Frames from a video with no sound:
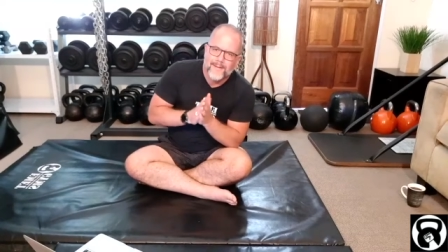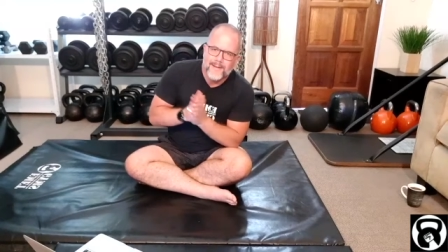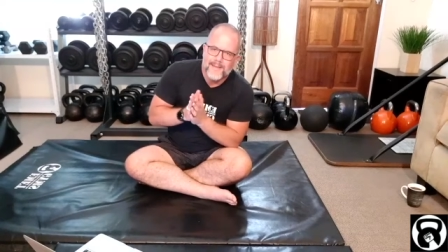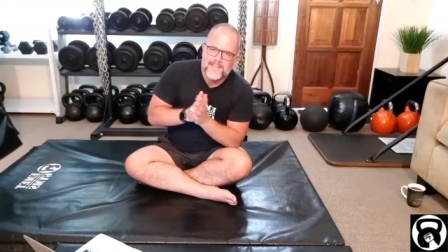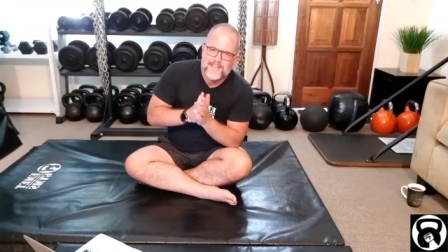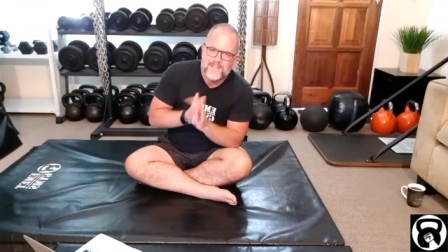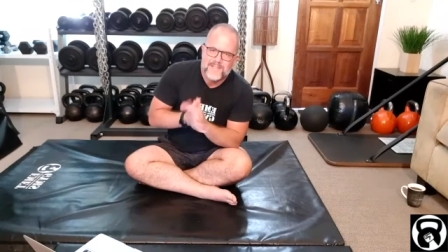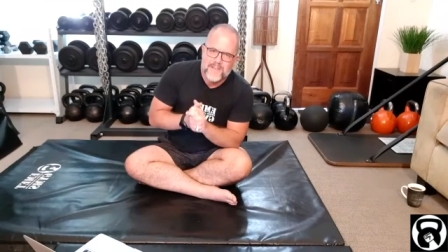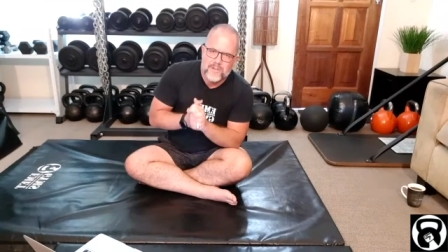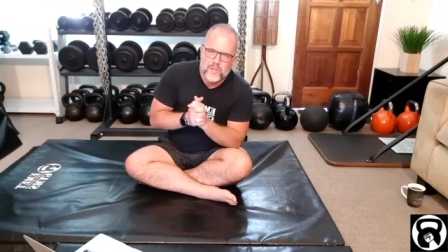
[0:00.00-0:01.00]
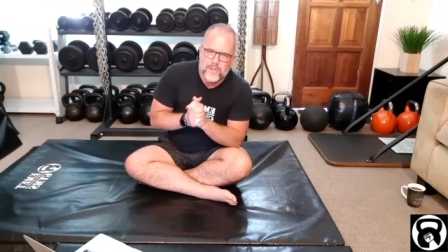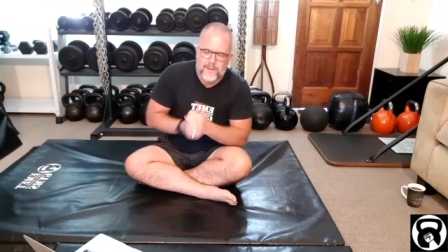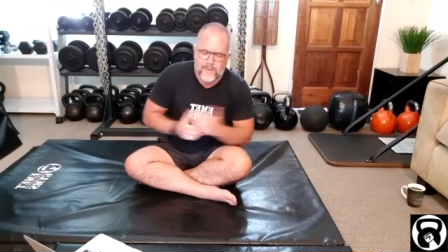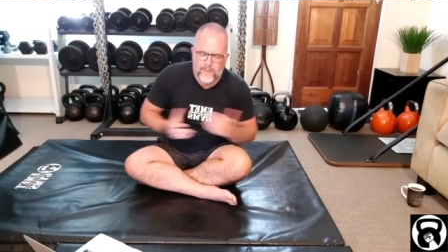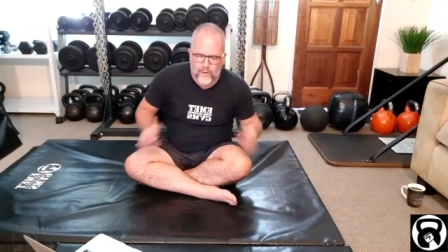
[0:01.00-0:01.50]
is the
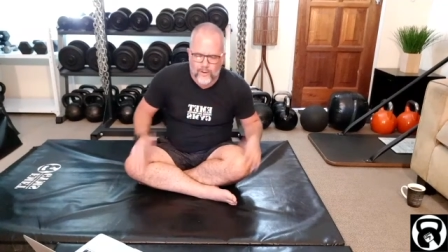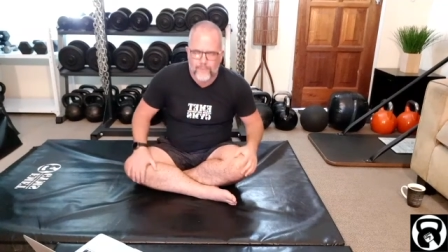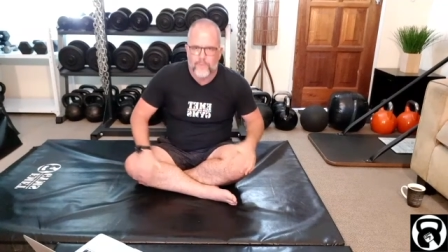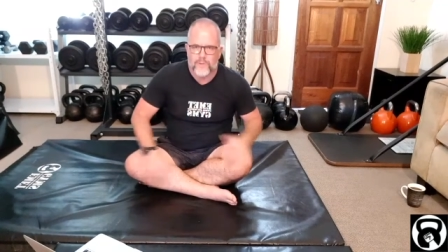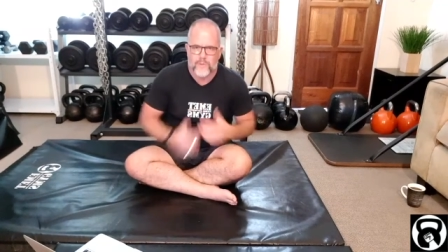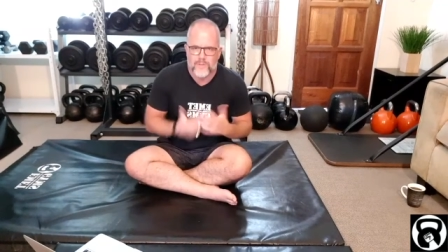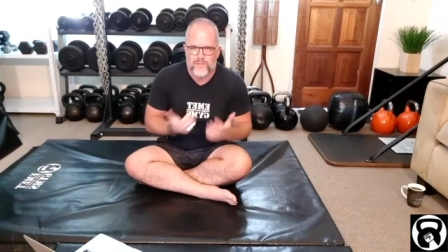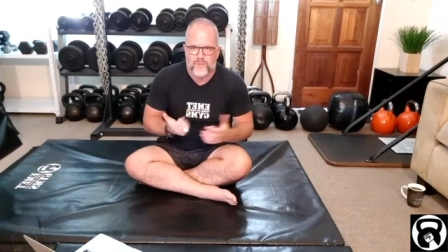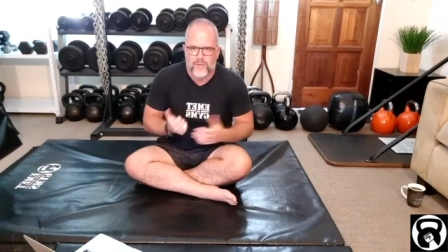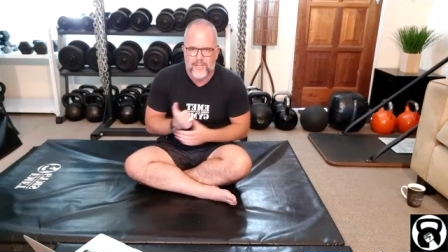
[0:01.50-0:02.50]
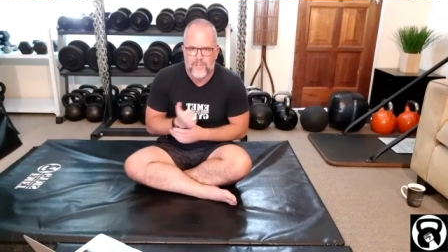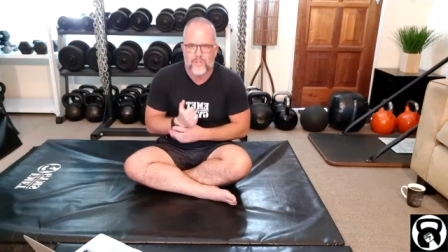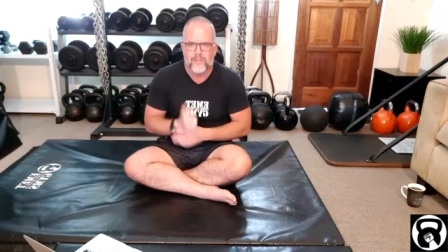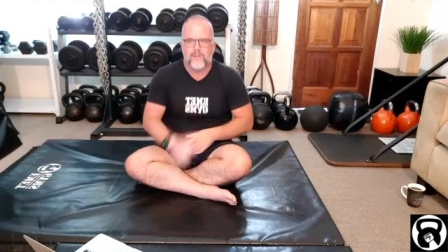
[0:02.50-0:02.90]
session. Afterwards we stretch.